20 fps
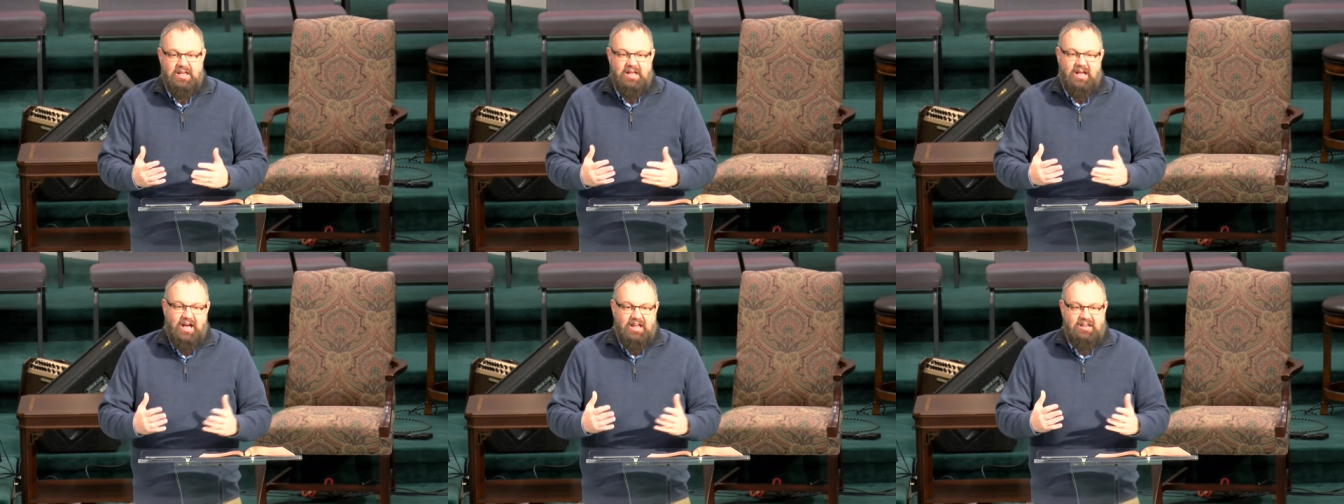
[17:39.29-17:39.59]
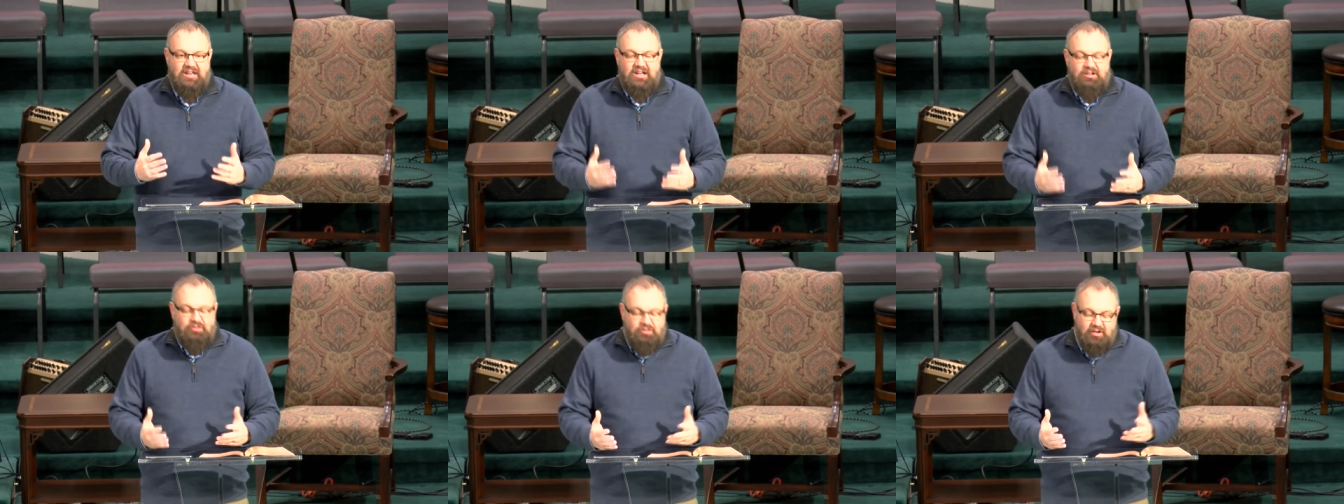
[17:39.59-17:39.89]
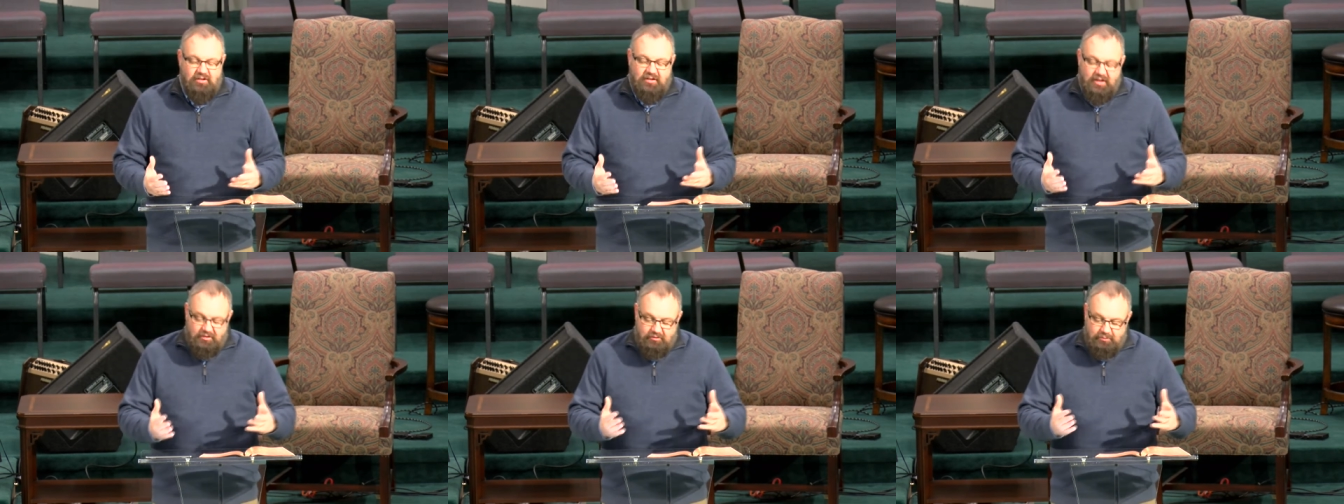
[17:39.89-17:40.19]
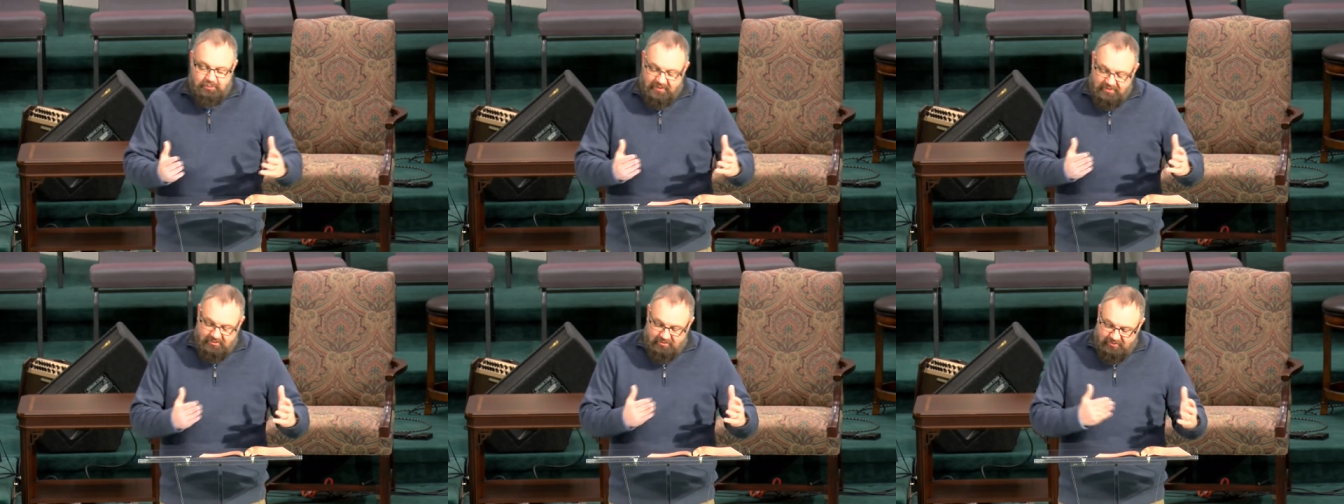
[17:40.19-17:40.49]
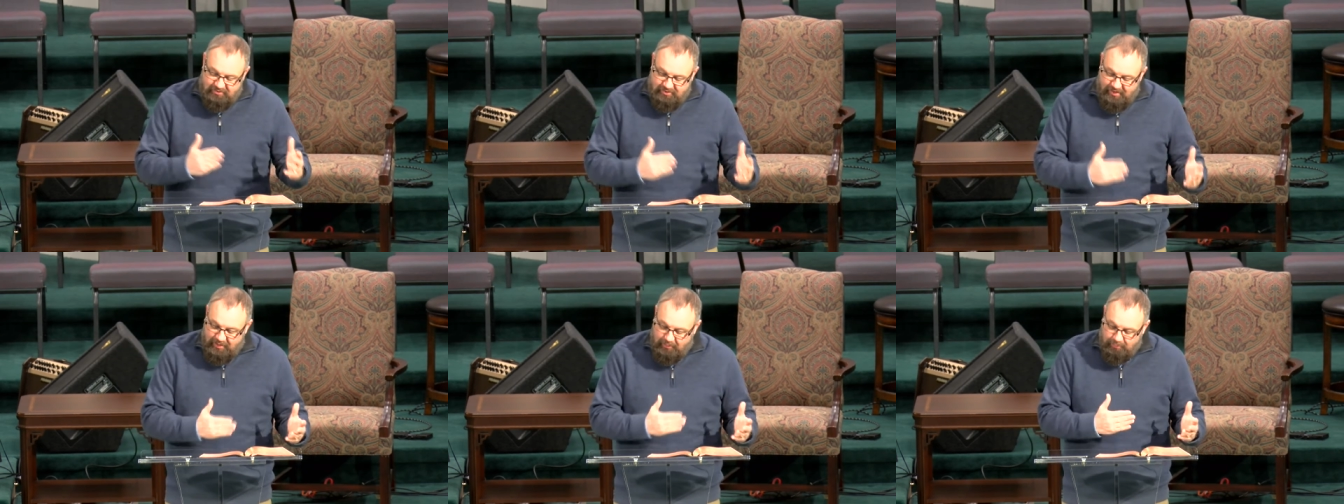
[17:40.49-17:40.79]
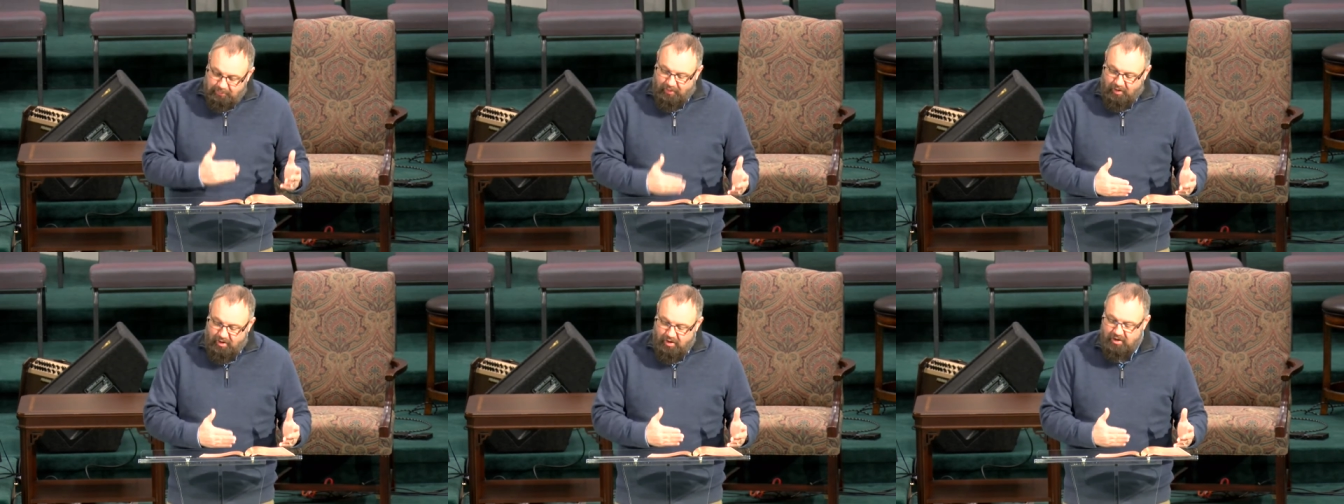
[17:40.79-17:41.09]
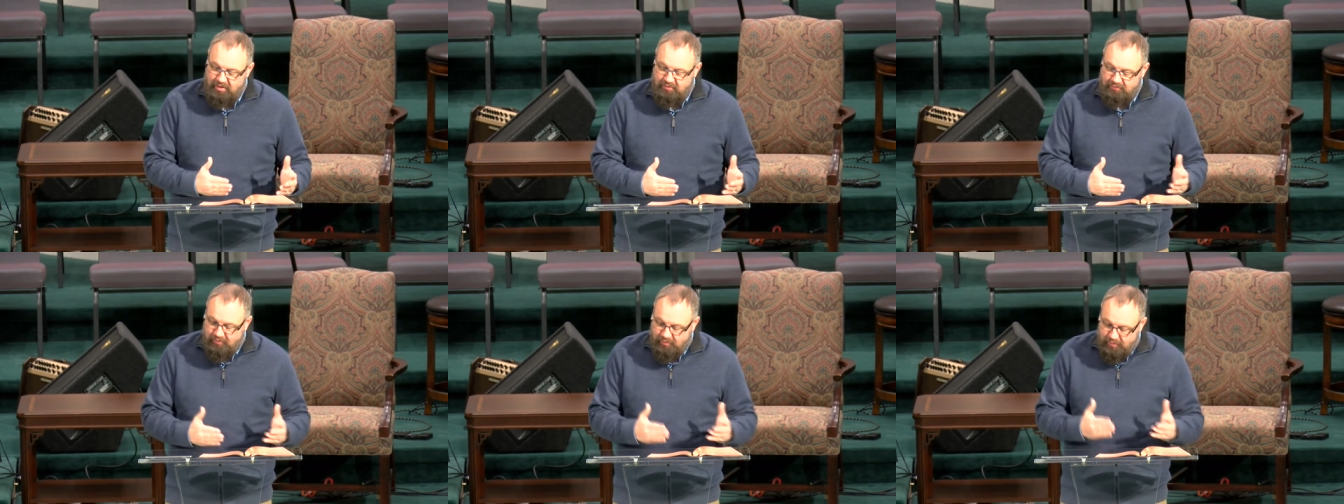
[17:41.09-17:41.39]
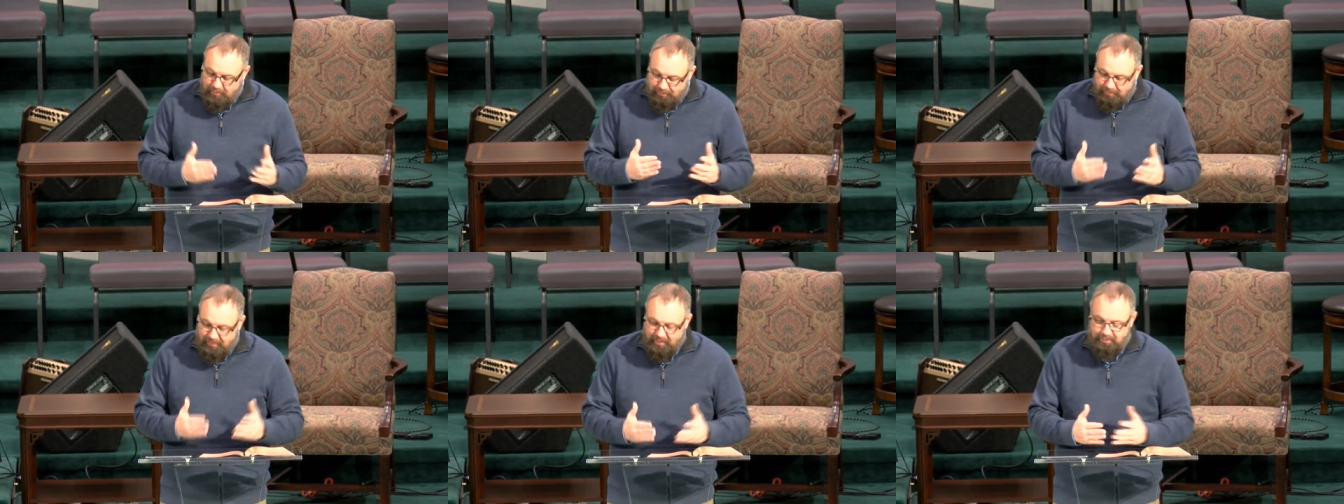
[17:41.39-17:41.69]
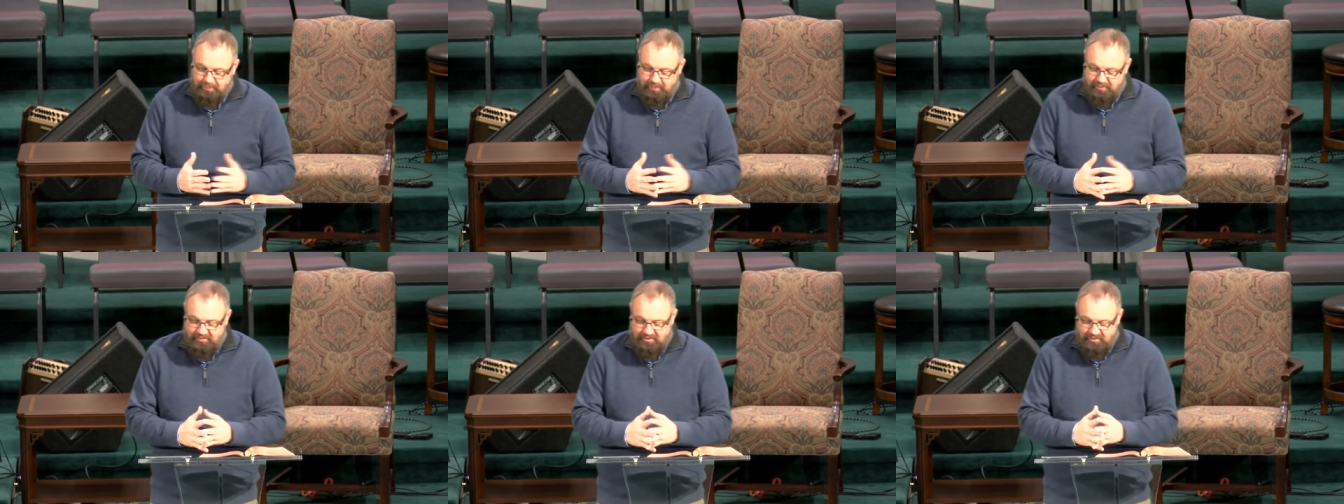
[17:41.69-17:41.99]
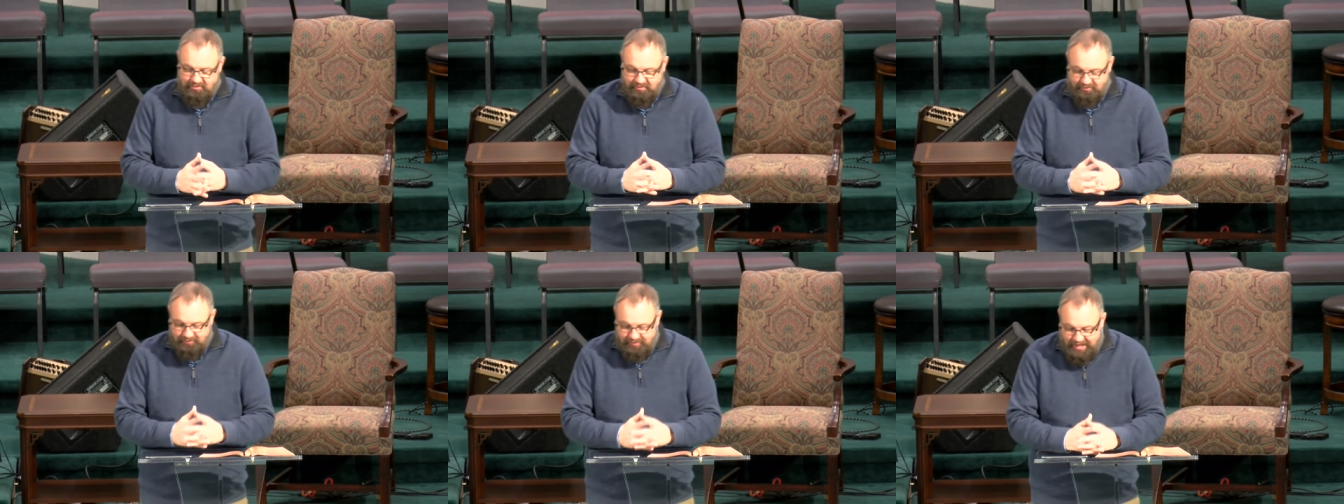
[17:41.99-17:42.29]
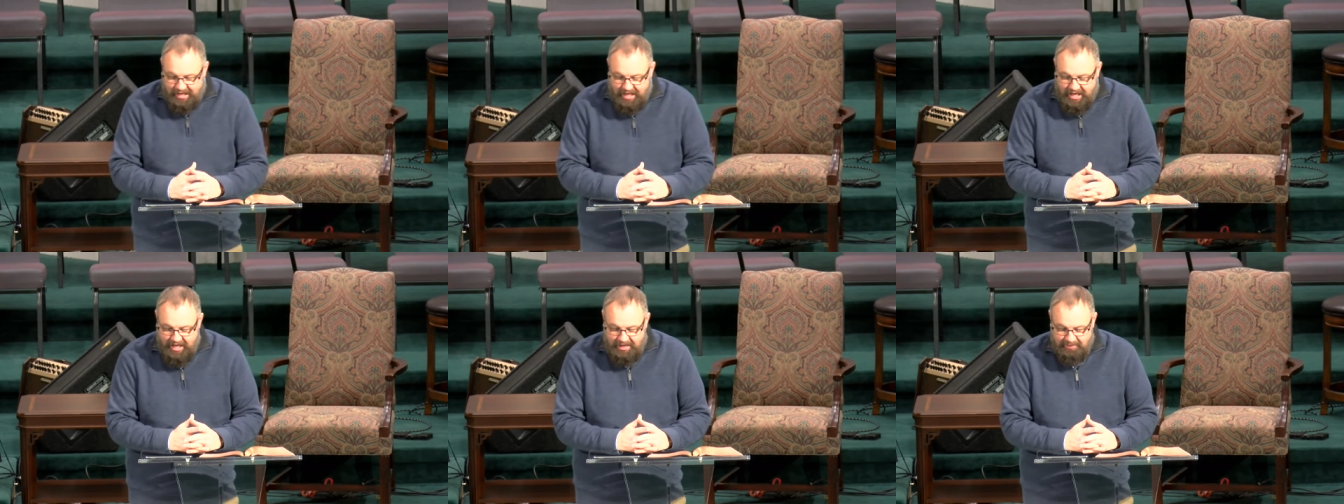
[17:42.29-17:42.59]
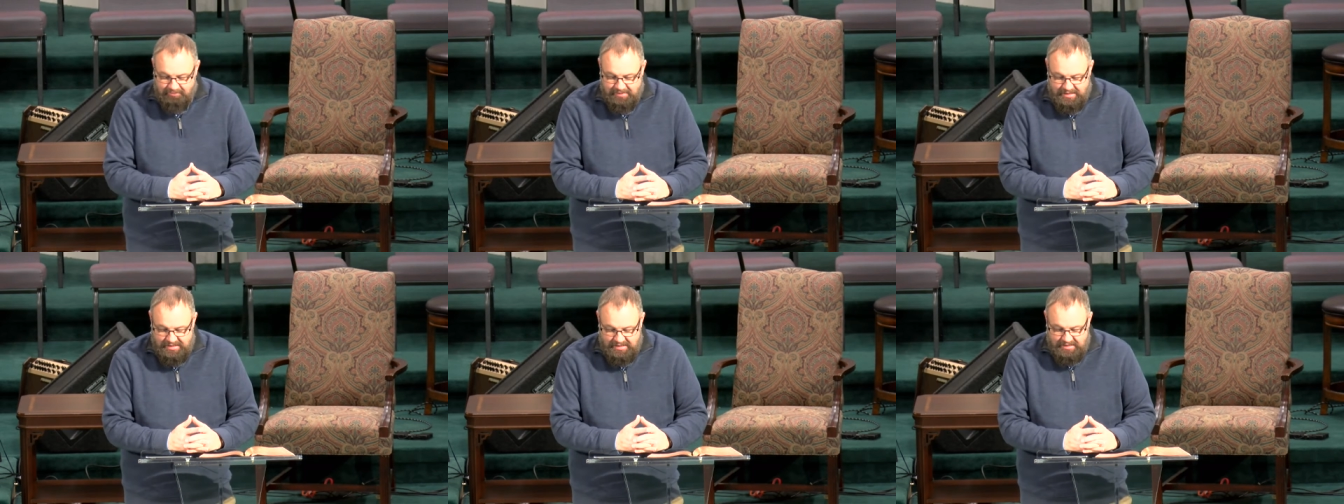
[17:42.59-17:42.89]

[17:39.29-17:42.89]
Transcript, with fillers: a nation that's been set apart for the purposes of God.